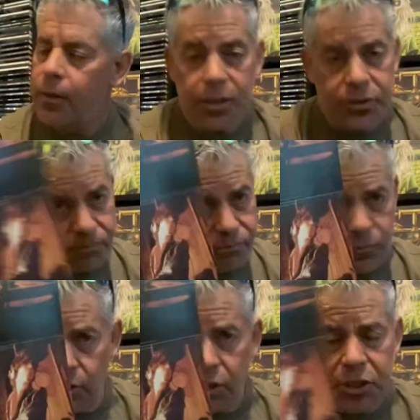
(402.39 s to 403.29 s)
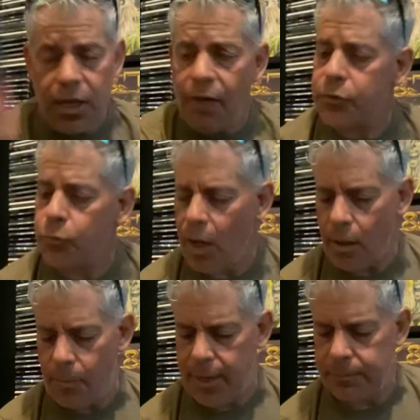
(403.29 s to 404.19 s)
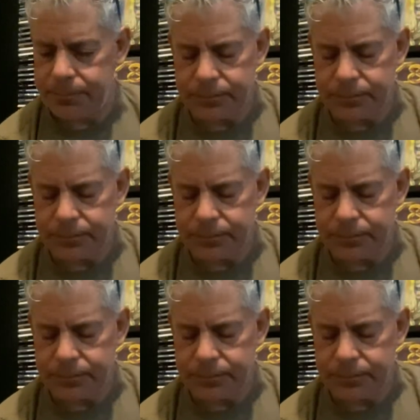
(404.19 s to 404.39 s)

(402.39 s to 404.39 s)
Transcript: It's good stuff as well, man.